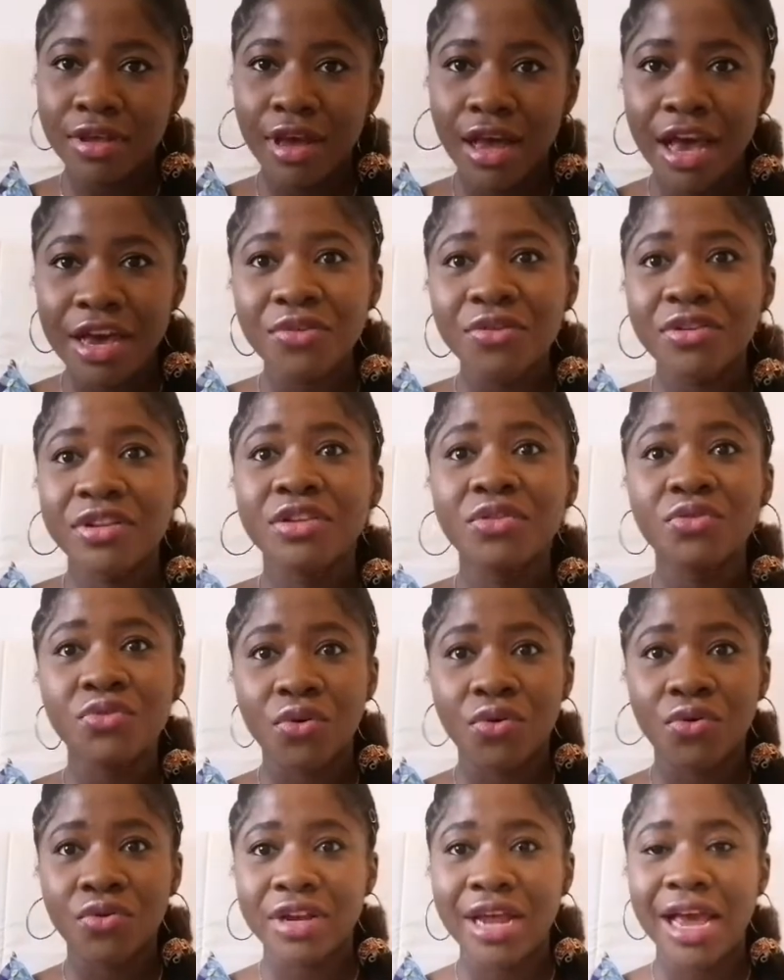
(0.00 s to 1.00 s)
I only
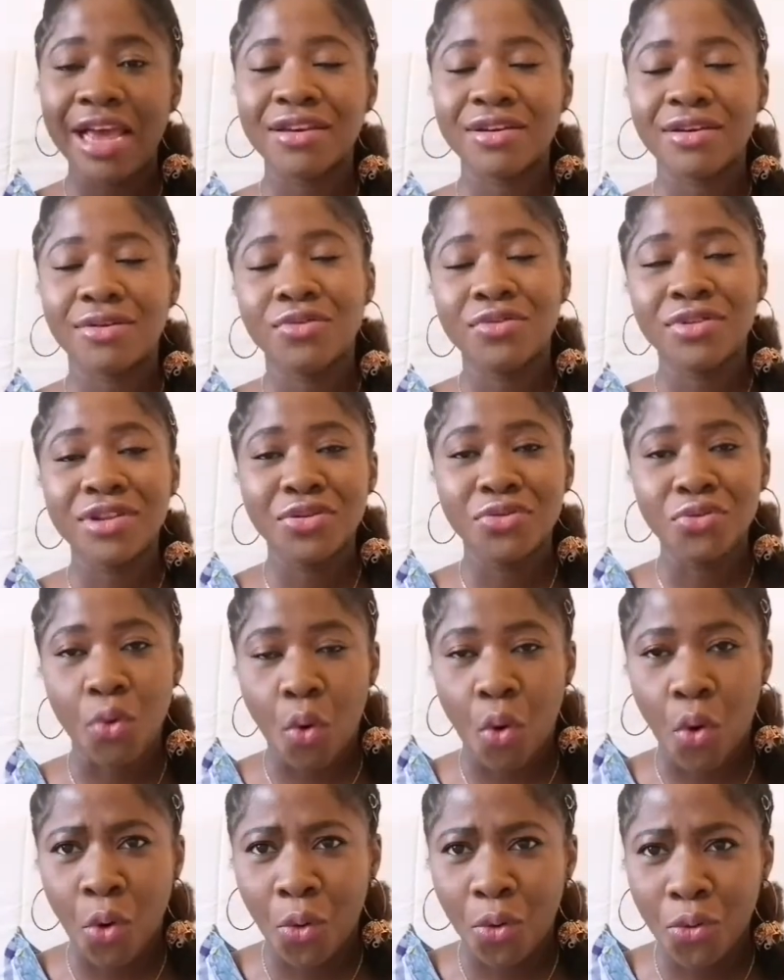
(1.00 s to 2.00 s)
know I only
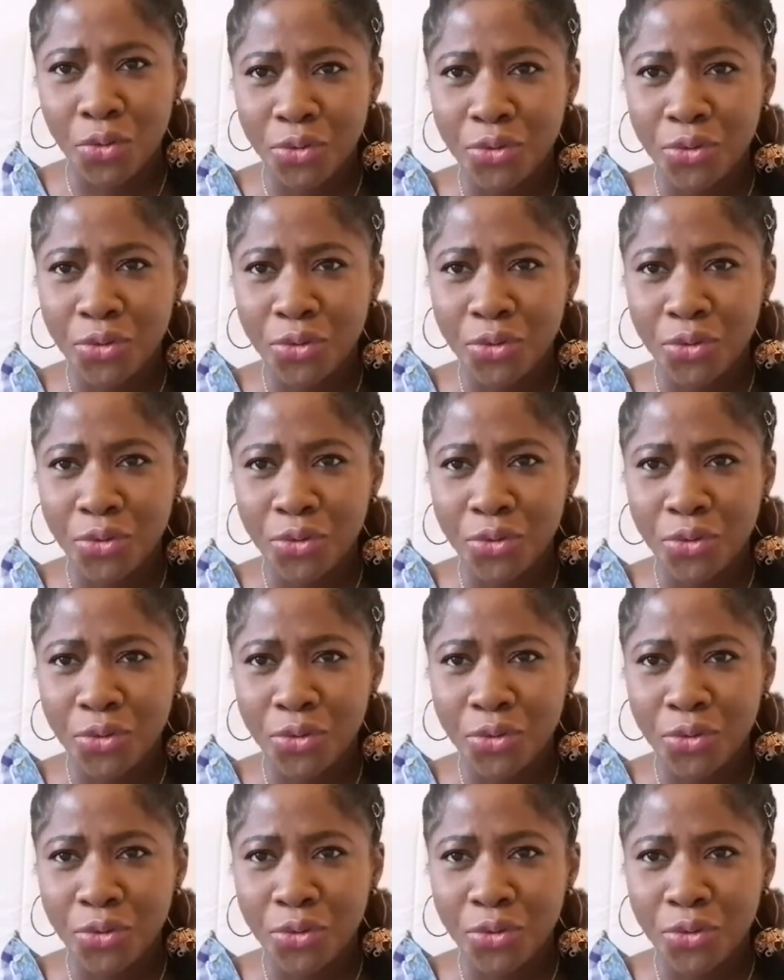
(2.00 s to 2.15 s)
know